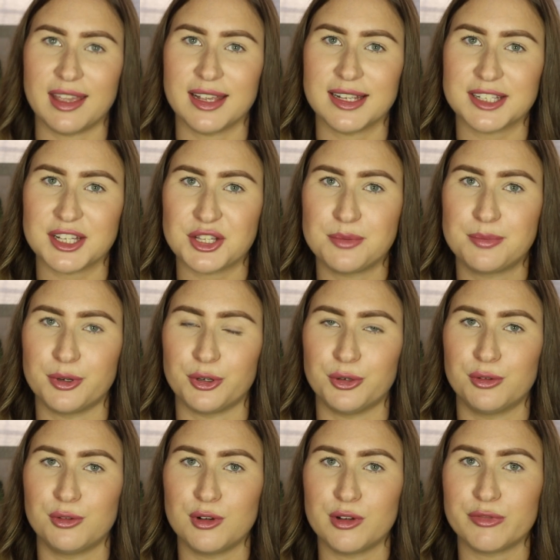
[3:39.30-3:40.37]
is to
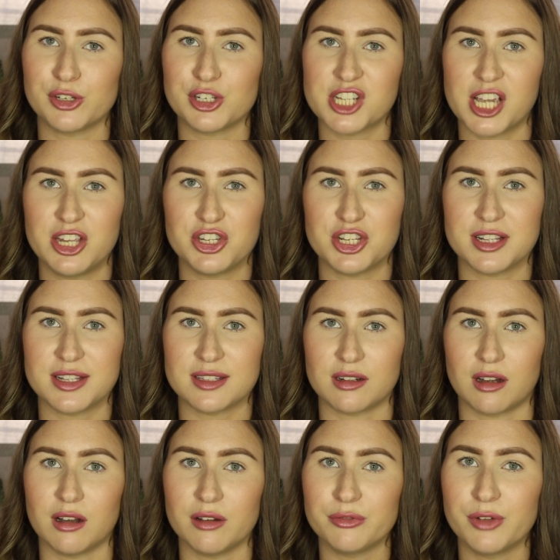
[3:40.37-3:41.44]
put all of your changing
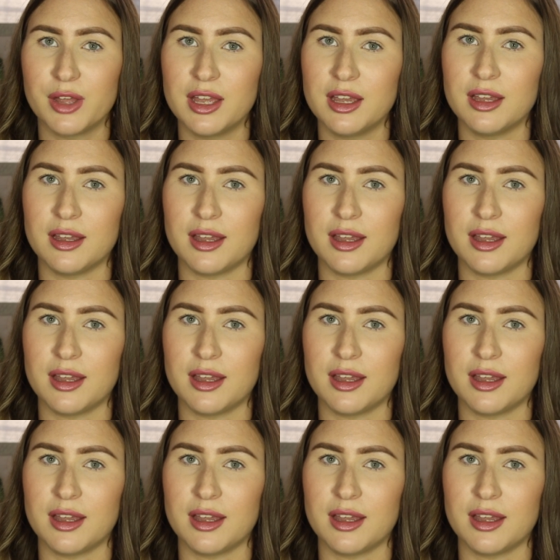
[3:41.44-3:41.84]
stuff